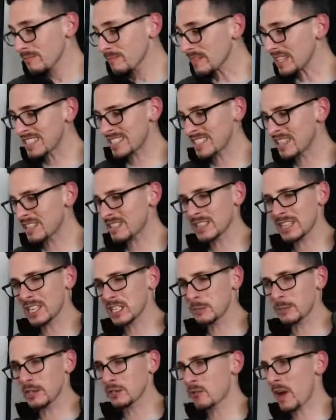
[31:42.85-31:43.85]
This doesn't need to
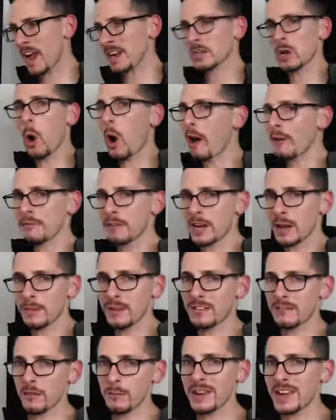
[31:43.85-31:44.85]
be tracked often. I mean,
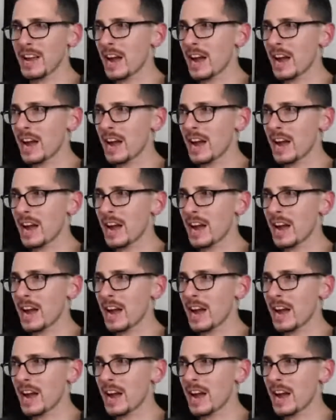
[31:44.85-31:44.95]
for me,